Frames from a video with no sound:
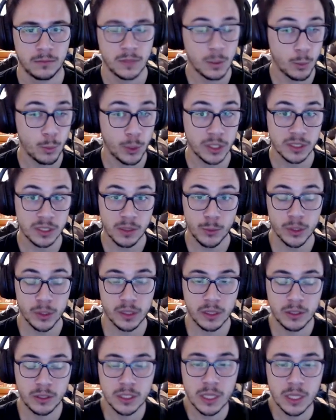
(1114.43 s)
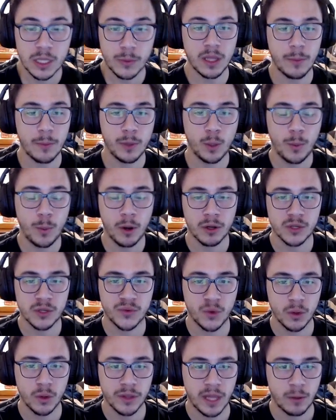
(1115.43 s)
But isn't that what that middle part is
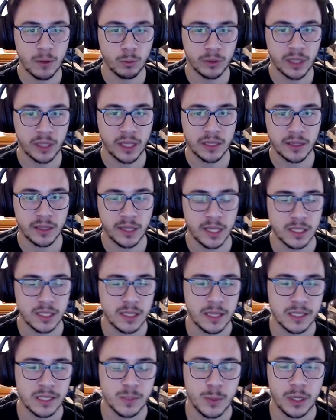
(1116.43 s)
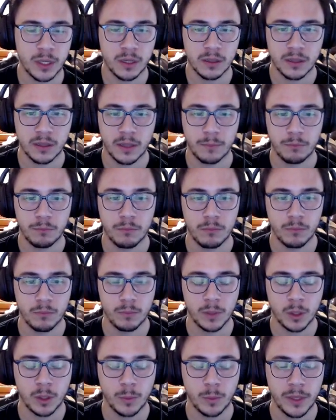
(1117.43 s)
for? That spinning that
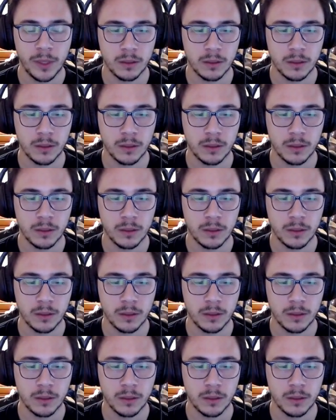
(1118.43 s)
little bit?